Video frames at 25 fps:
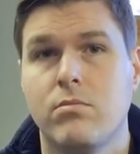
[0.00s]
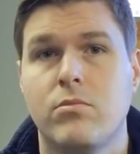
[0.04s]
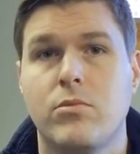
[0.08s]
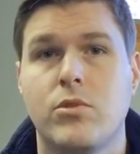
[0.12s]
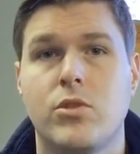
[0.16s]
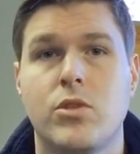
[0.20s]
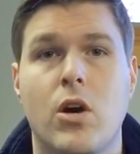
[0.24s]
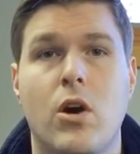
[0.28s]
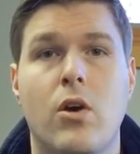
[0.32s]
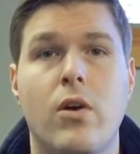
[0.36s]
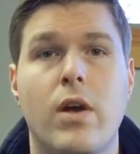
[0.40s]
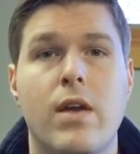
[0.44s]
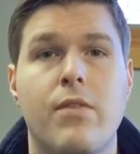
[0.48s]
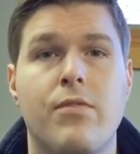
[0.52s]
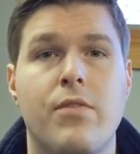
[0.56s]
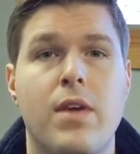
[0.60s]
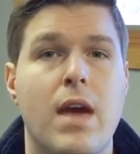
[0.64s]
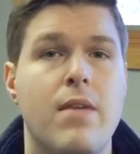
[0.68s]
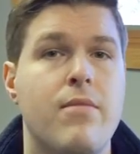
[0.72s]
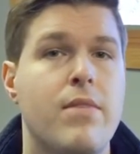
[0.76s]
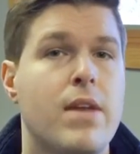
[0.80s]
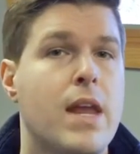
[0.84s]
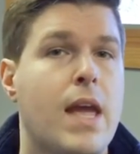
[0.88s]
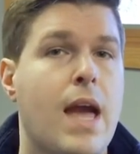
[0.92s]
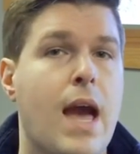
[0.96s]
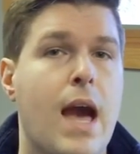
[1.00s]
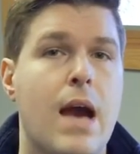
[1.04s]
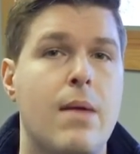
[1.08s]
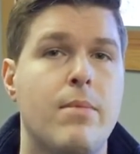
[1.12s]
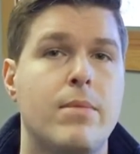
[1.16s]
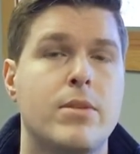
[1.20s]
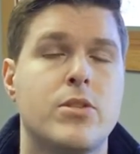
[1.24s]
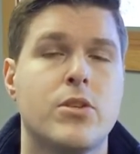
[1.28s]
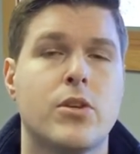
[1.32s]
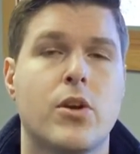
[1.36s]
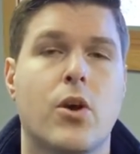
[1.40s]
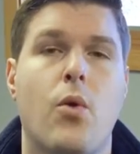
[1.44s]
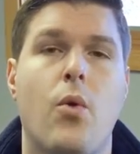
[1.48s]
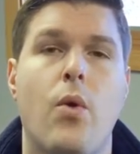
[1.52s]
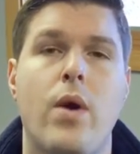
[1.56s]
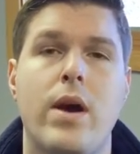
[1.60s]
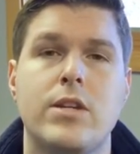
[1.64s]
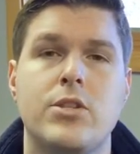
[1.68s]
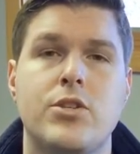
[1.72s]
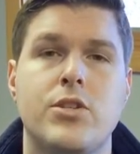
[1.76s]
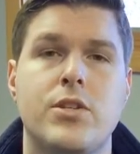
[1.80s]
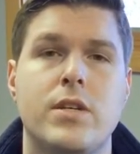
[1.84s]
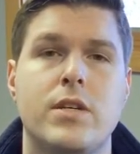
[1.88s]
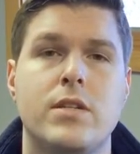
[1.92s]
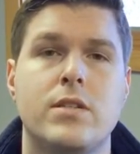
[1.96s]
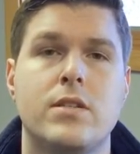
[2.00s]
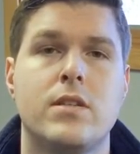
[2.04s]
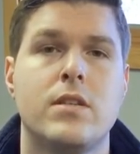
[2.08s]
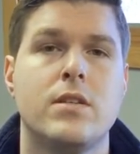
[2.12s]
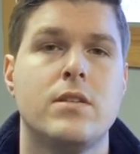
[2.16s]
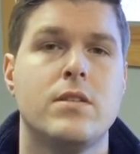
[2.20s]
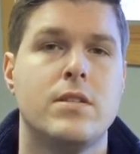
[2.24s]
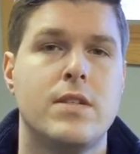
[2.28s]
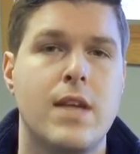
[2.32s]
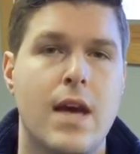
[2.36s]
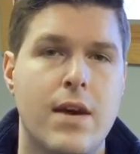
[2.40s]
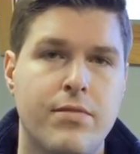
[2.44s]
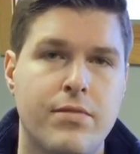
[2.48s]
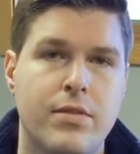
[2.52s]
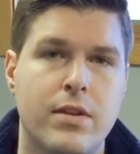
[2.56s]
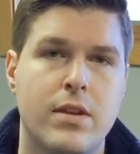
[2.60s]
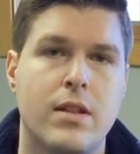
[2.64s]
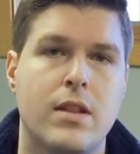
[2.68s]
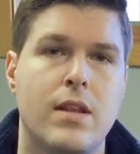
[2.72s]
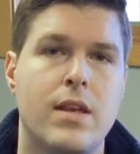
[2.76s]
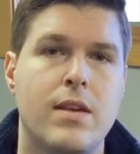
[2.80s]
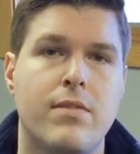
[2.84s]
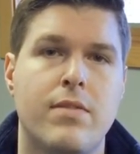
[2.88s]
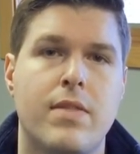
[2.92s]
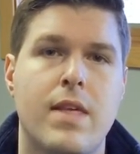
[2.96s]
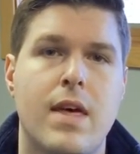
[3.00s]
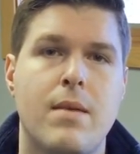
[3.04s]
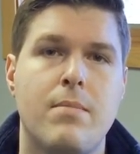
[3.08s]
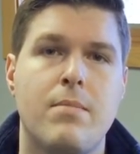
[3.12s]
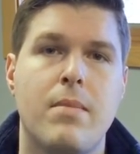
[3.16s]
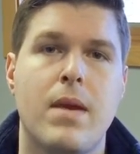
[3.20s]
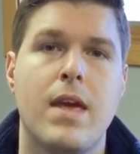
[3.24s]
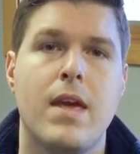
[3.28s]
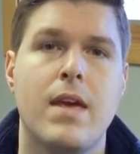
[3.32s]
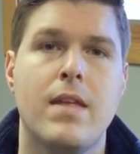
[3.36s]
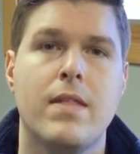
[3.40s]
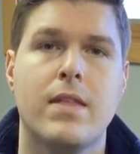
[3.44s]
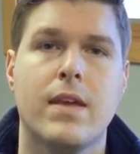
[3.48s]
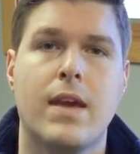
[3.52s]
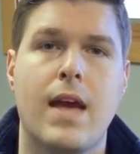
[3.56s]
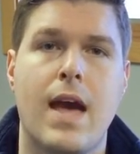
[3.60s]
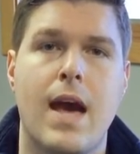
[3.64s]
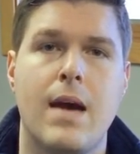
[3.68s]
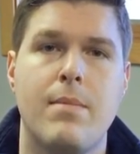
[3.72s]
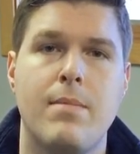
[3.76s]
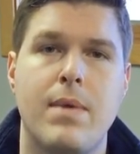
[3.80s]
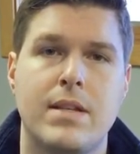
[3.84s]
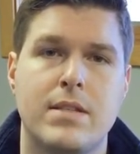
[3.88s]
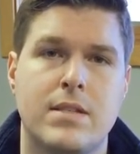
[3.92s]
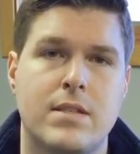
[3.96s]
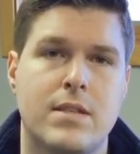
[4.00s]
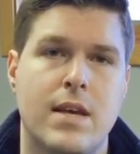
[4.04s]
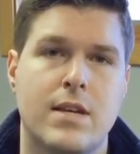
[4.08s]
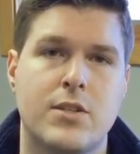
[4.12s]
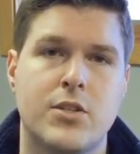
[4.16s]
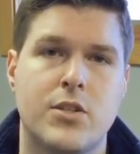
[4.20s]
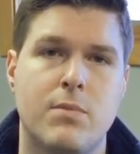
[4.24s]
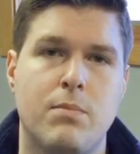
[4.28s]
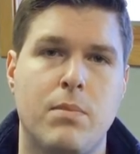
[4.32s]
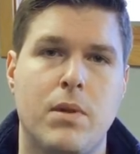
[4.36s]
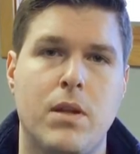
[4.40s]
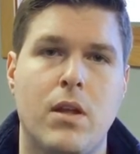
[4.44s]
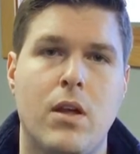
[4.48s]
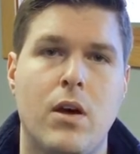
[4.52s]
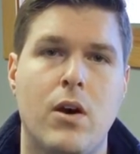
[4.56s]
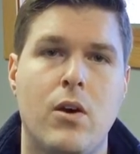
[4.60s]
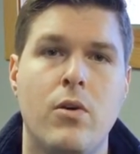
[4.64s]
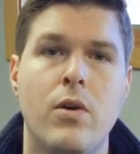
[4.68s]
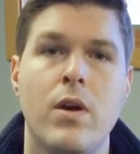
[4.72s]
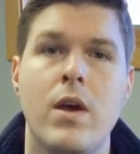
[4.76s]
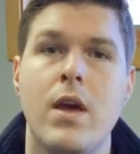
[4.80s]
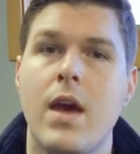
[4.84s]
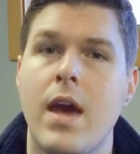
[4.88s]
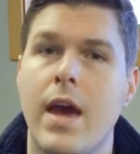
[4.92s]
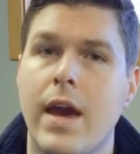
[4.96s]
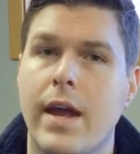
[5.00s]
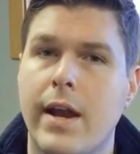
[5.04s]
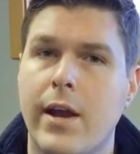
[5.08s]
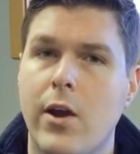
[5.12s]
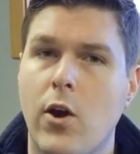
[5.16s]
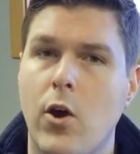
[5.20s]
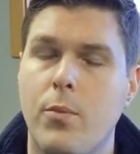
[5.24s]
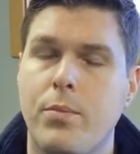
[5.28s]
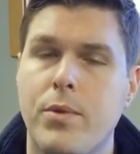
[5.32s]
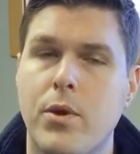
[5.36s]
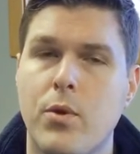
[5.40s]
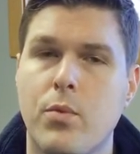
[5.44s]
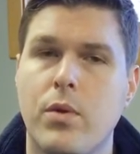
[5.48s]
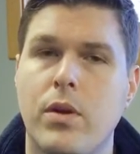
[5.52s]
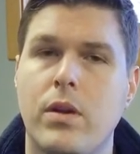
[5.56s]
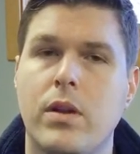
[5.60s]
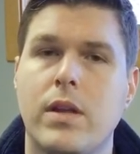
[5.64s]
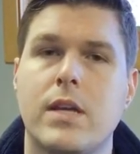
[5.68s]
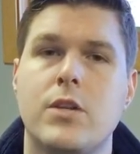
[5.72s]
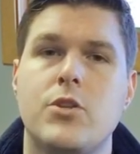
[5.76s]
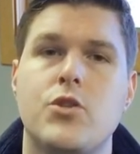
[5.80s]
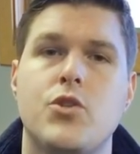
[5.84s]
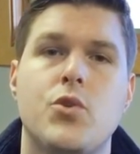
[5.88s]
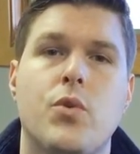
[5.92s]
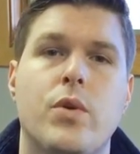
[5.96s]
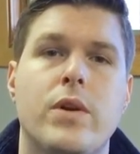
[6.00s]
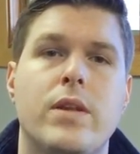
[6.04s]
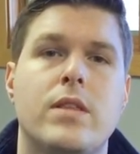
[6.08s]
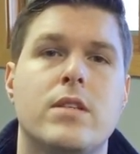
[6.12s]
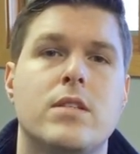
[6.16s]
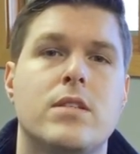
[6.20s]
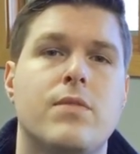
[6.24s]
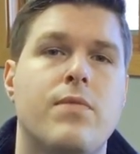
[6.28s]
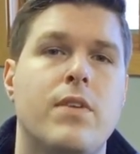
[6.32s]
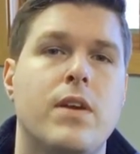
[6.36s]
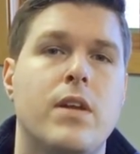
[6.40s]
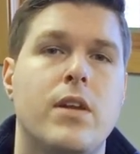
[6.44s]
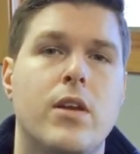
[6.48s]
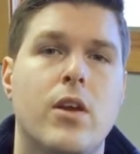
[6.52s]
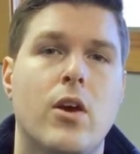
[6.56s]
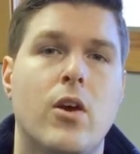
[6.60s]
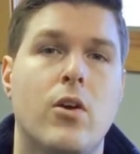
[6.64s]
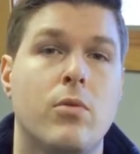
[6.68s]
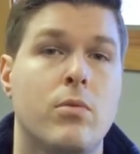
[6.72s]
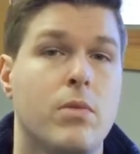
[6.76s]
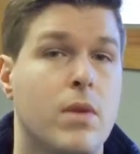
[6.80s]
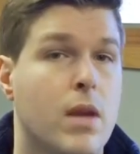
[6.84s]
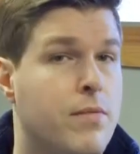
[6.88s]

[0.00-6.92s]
So if you have any comments or questions, definitely leave them in the comments section below, and I hope you really enjoyed this video.